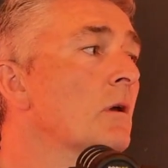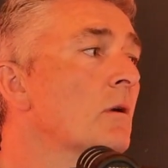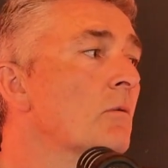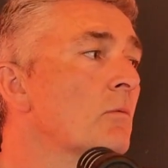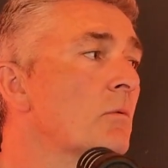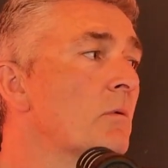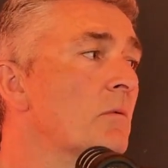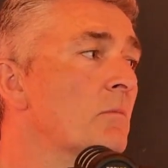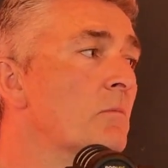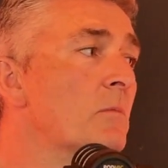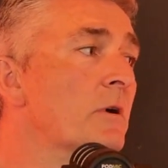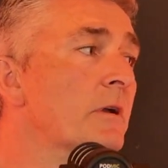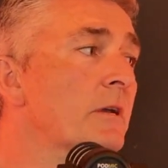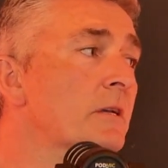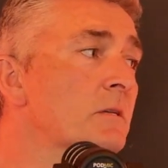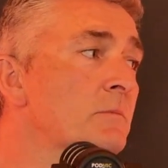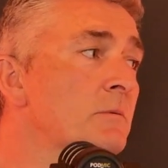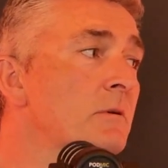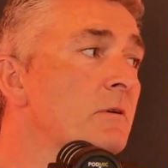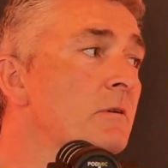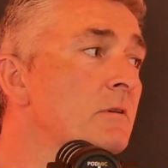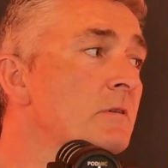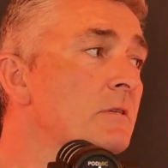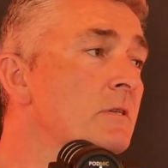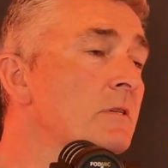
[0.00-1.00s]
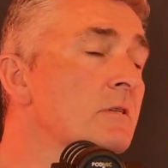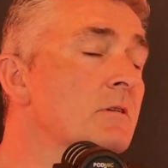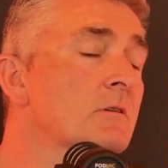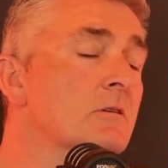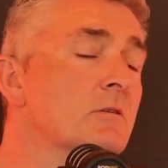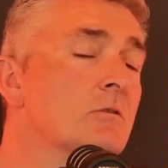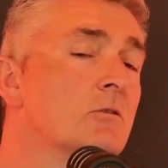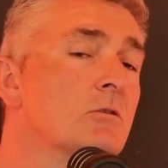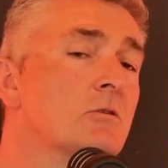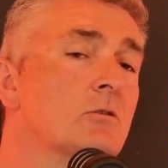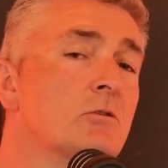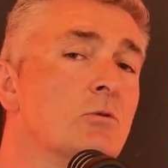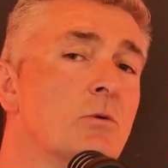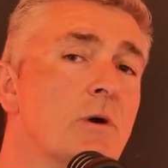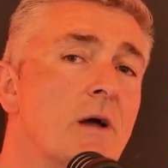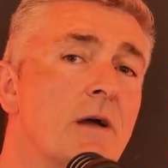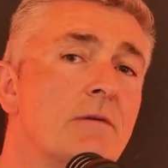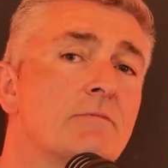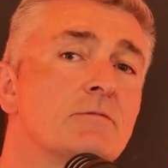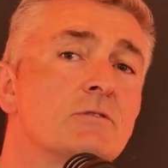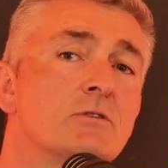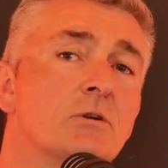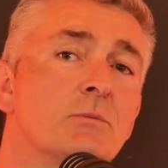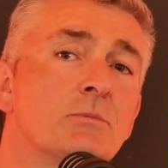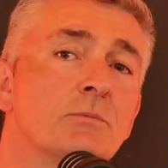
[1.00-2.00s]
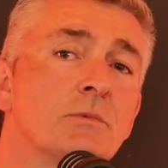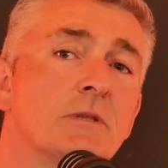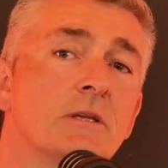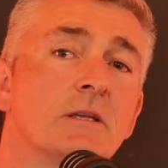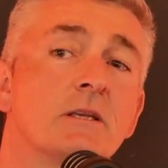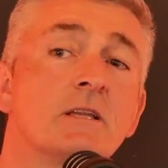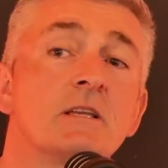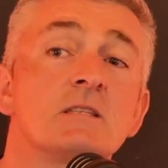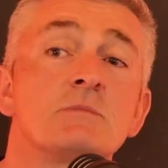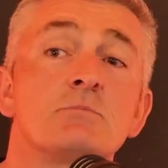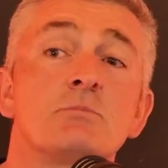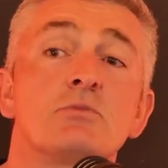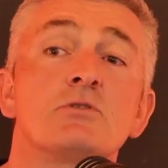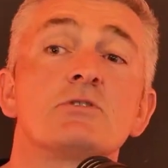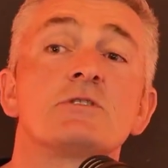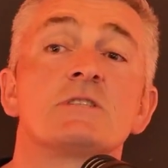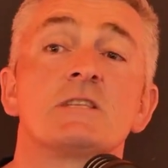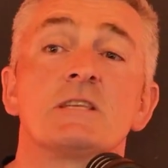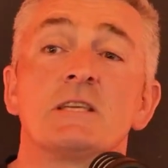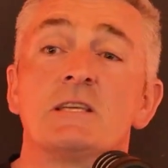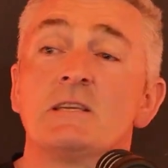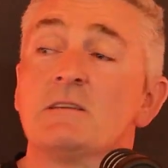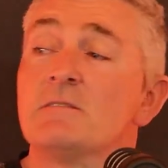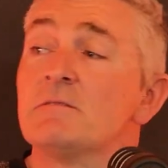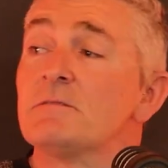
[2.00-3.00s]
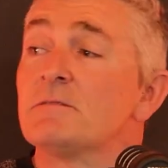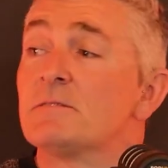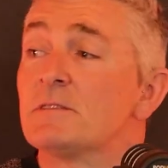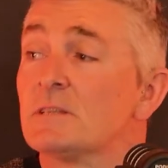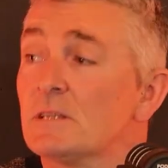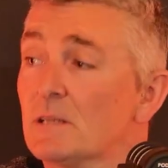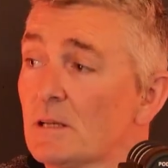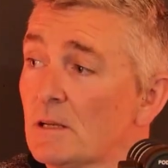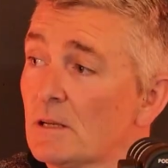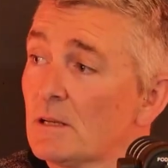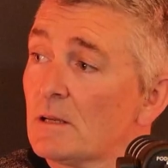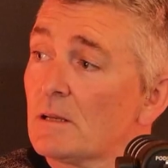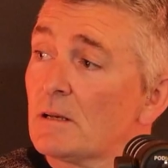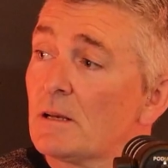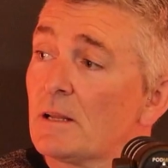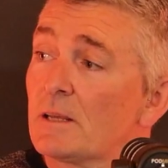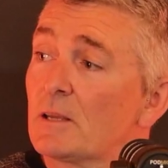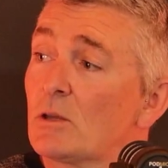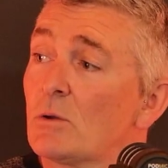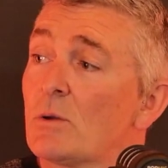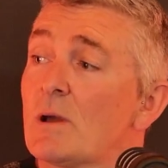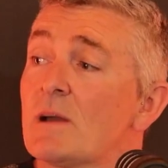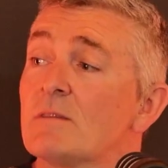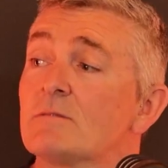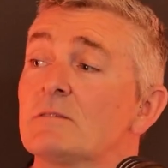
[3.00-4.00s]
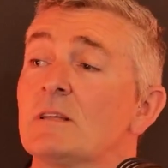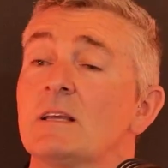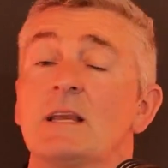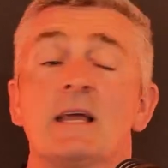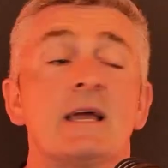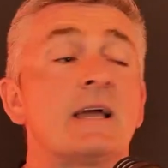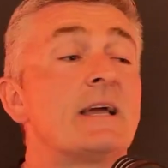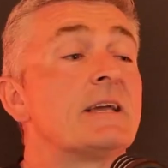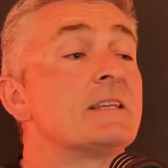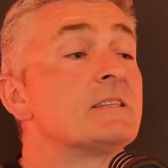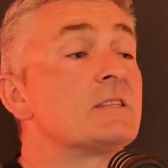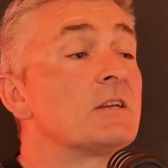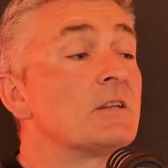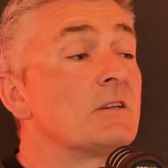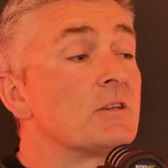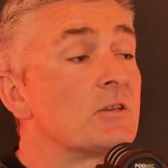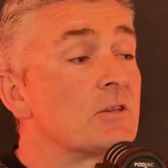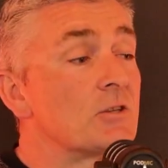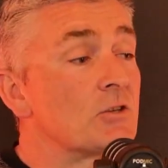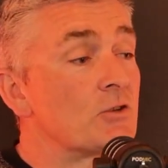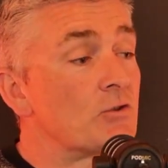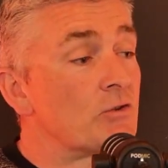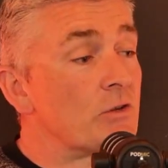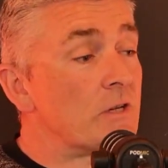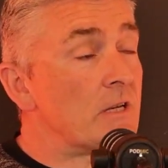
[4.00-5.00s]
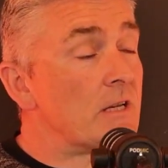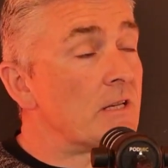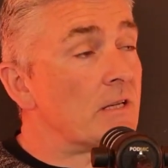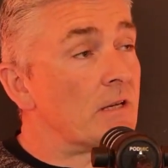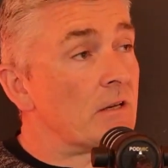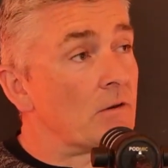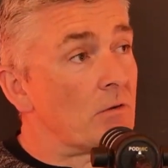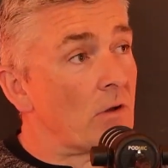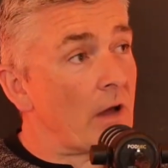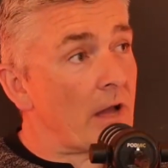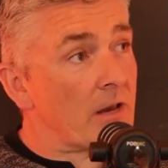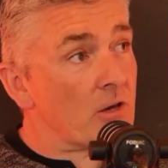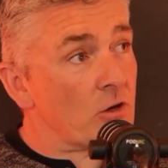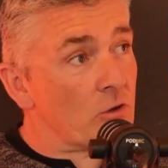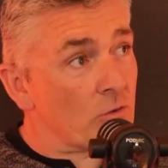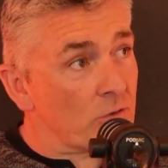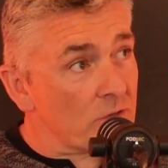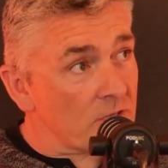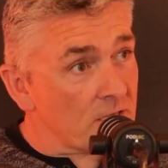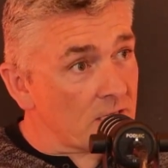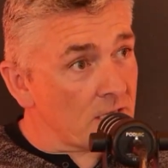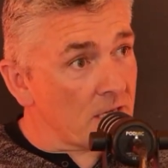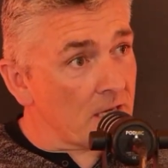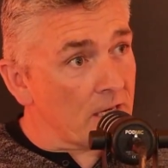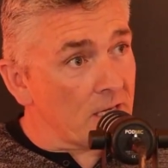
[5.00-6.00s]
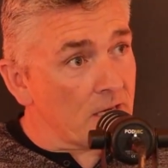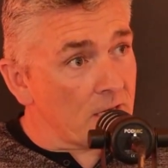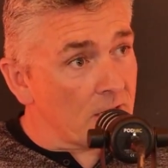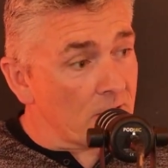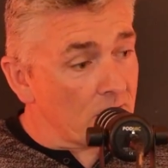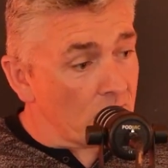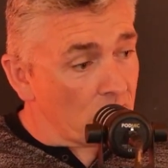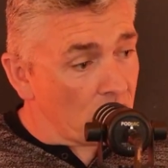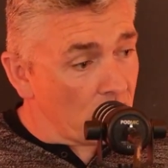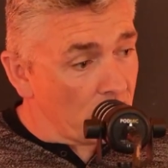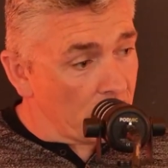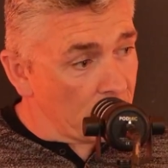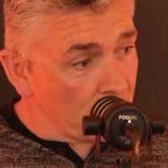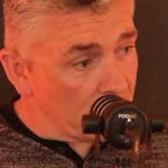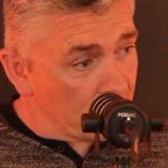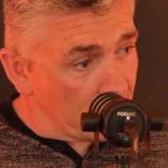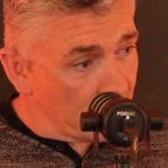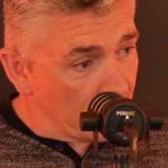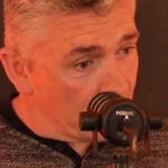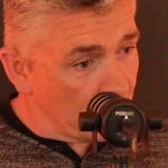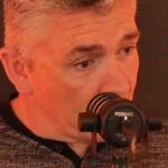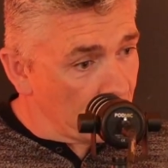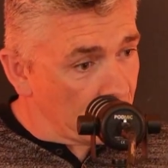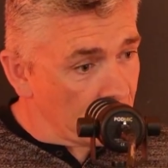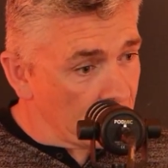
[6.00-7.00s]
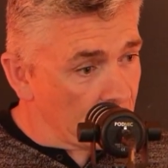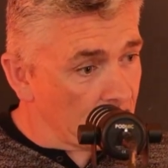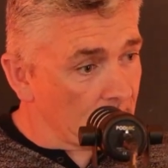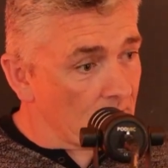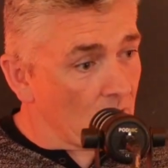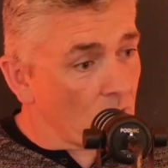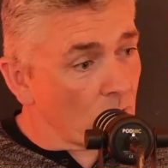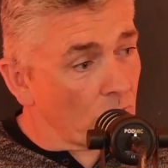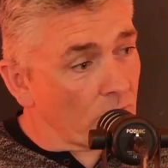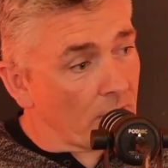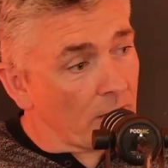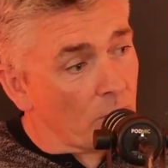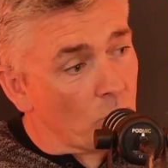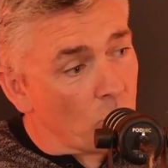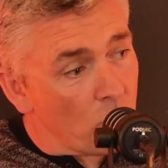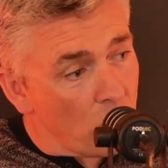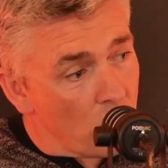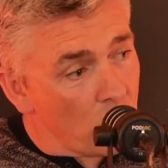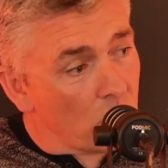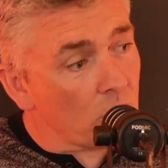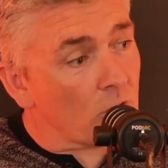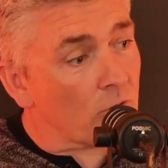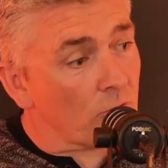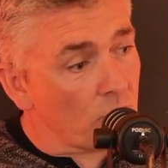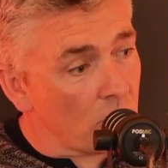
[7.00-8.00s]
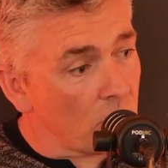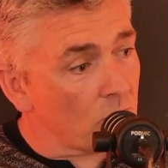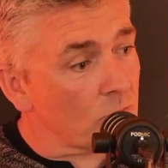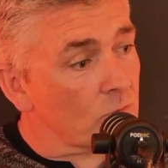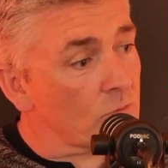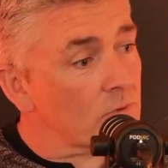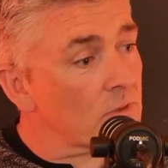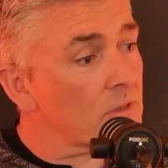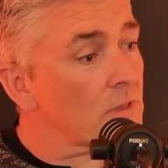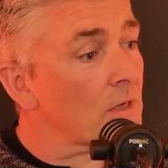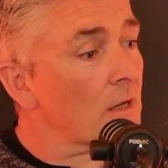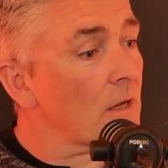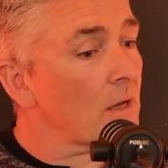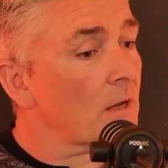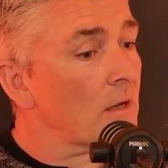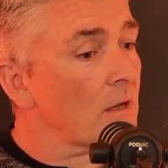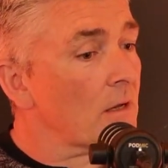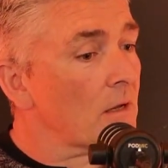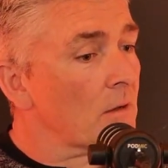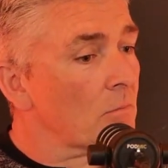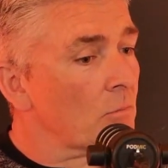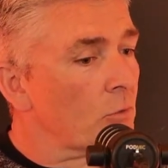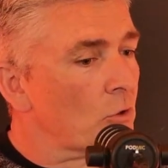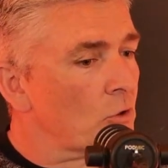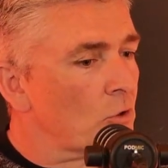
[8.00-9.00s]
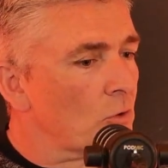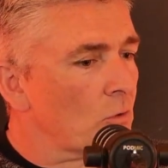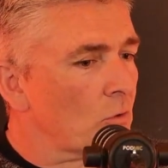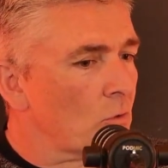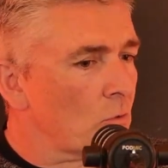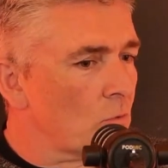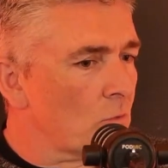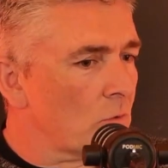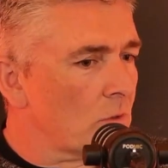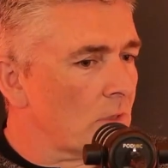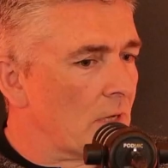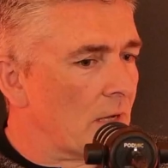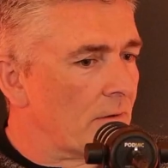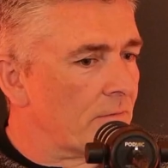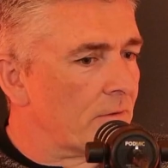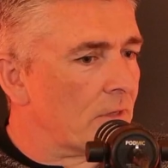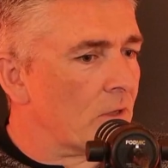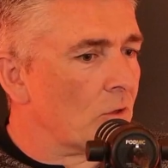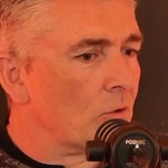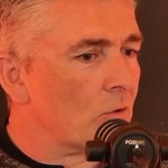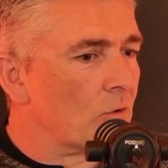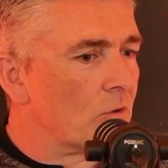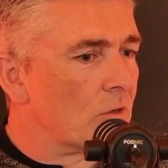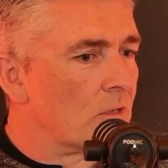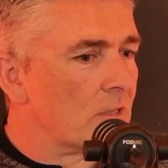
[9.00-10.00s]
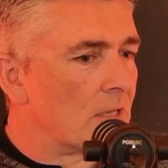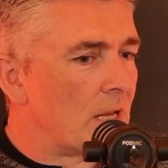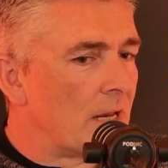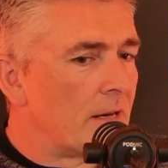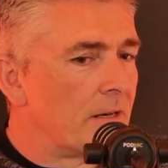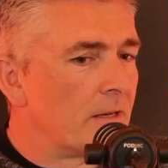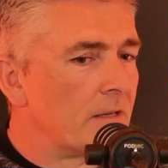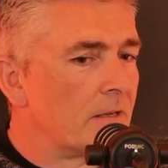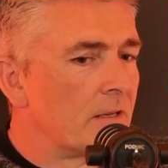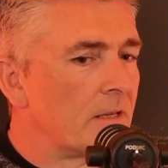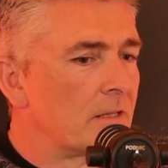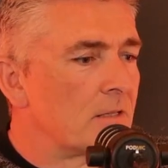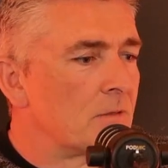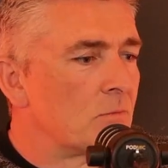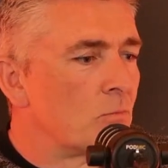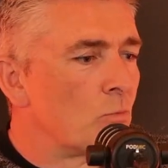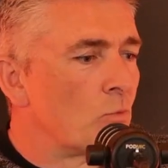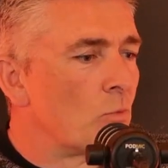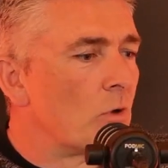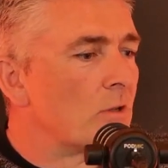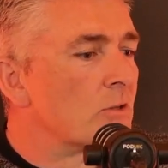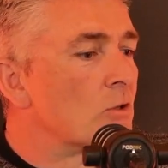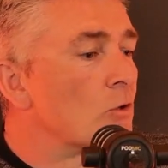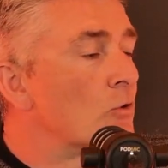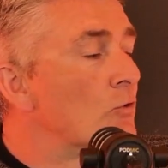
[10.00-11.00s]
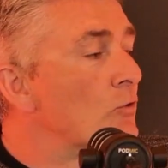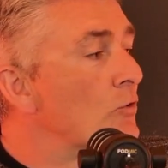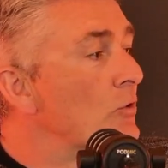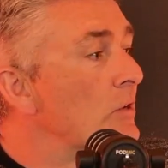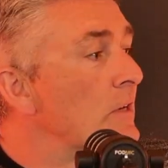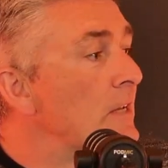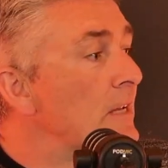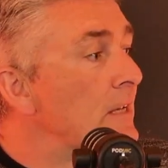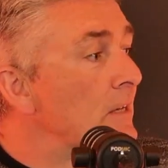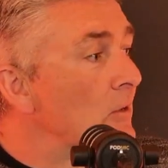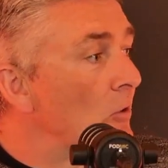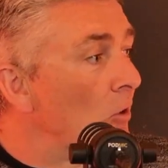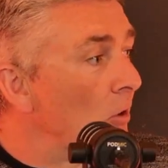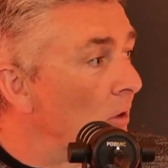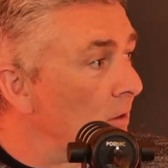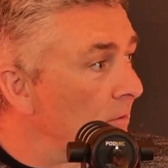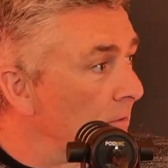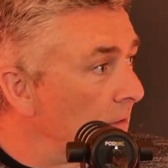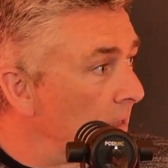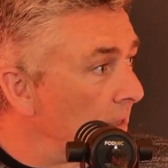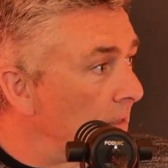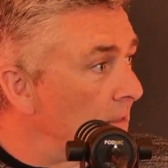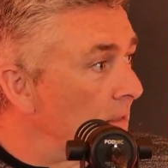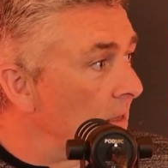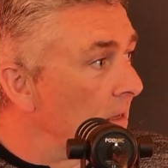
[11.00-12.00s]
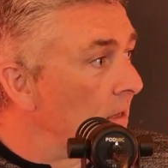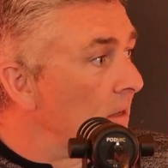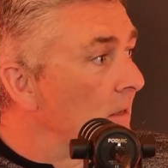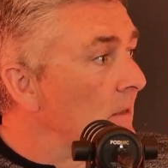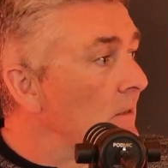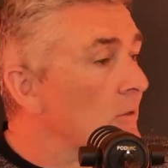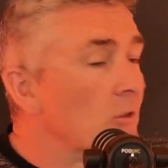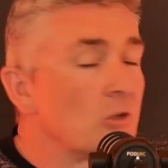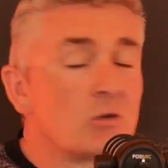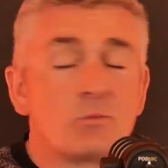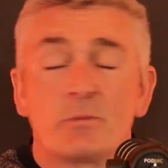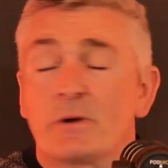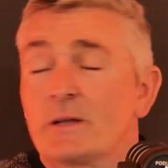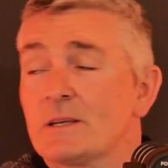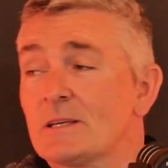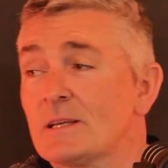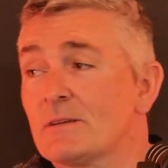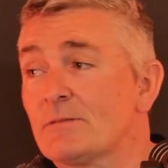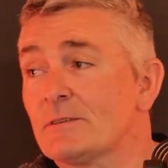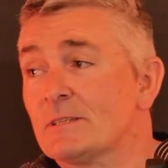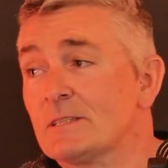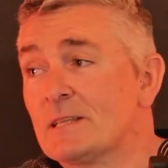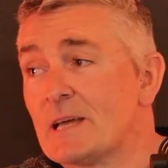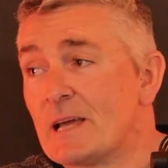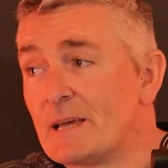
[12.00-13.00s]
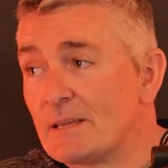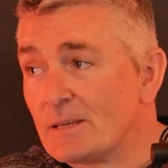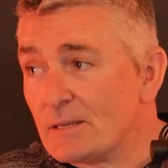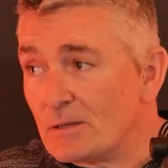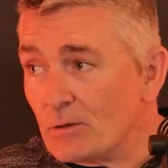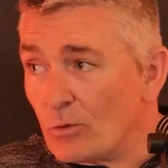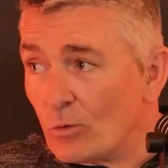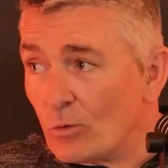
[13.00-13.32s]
What my experience is, you have something that's perceived. Like you have the lads on the street and you see and you kind of see this is how they walk around, but you don't have the understanding that's what's underneath all of that. So you might have a dad at